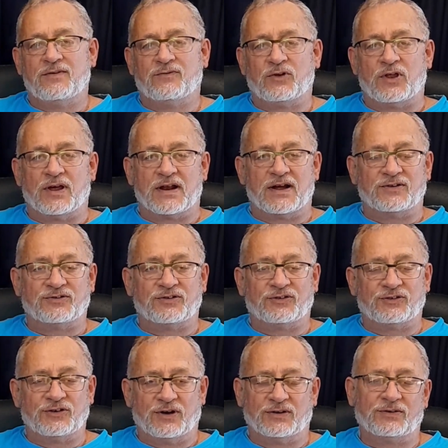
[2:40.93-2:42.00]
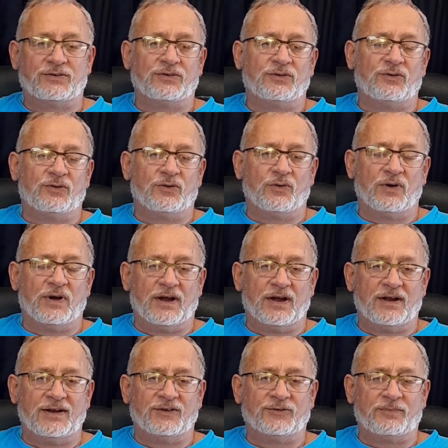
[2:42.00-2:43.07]
for the Russians not
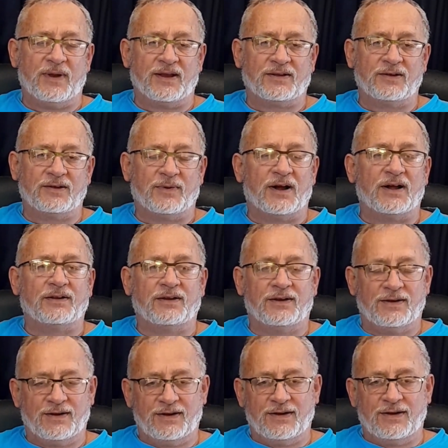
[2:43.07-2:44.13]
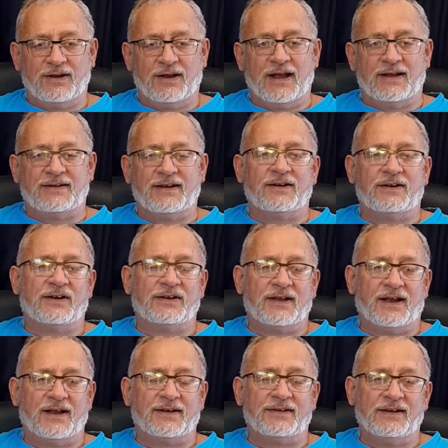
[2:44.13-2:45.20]
to inspect it, but at the end of the
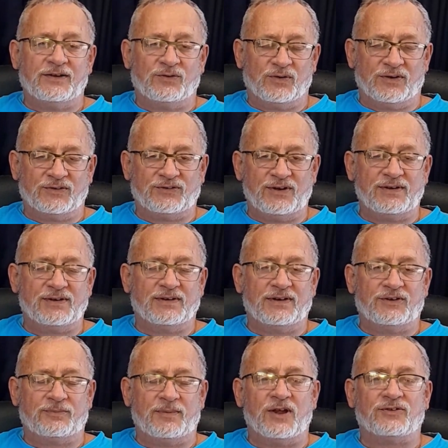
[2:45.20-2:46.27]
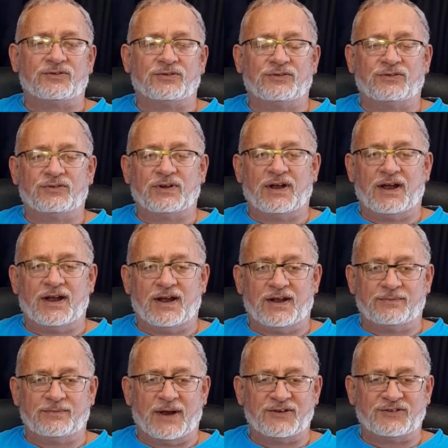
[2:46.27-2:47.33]
day, they did a single inspections
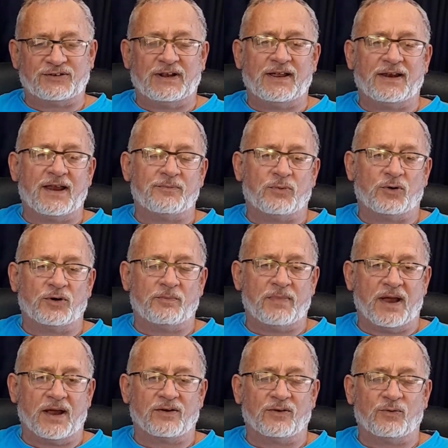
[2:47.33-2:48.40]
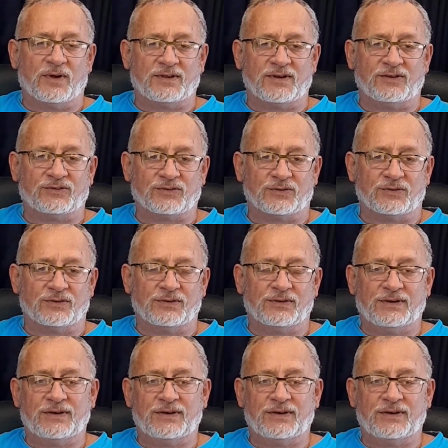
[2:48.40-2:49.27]
and basically reported back on what they saw.